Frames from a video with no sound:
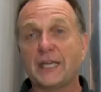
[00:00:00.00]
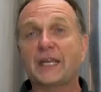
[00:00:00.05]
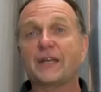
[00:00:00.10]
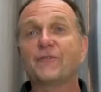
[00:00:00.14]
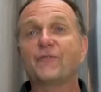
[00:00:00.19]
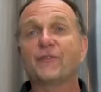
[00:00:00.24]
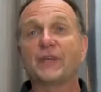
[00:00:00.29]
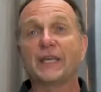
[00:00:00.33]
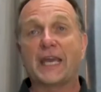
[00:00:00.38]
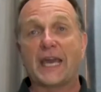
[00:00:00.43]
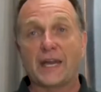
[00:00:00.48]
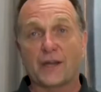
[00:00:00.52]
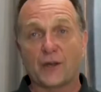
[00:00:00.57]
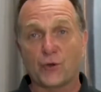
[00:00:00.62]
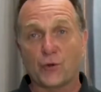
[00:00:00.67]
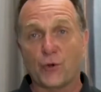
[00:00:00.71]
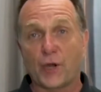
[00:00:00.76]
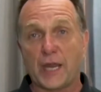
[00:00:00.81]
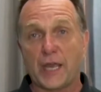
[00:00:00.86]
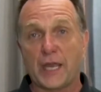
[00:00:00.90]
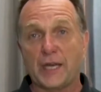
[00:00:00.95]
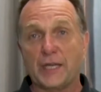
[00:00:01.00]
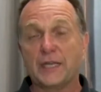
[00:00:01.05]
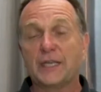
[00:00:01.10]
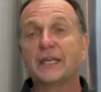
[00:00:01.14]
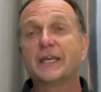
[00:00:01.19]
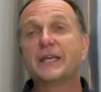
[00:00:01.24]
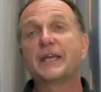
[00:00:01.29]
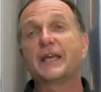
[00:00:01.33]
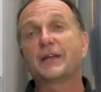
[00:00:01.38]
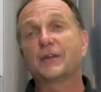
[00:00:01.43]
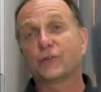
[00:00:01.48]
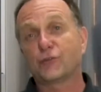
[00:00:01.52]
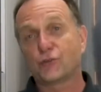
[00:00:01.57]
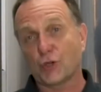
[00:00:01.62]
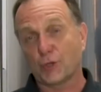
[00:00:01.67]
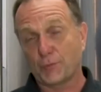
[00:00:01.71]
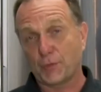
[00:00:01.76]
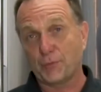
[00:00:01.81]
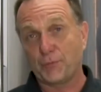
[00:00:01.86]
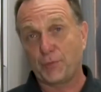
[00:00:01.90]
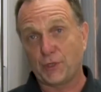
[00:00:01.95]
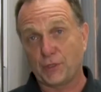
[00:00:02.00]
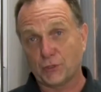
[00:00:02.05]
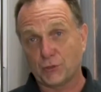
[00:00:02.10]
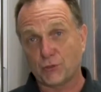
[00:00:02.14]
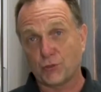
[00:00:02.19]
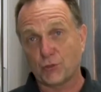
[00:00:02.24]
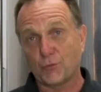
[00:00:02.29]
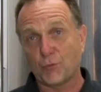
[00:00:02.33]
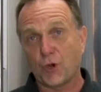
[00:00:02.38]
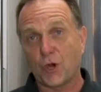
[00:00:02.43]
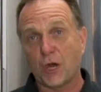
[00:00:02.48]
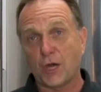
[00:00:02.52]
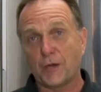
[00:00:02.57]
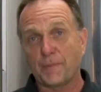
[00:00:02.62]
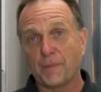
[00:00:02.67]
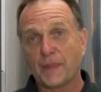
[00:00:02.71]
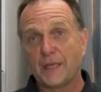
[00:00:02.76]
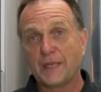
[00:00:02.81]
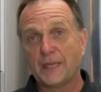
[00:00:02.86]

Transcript: and Vienna grain and German Pilsner malt.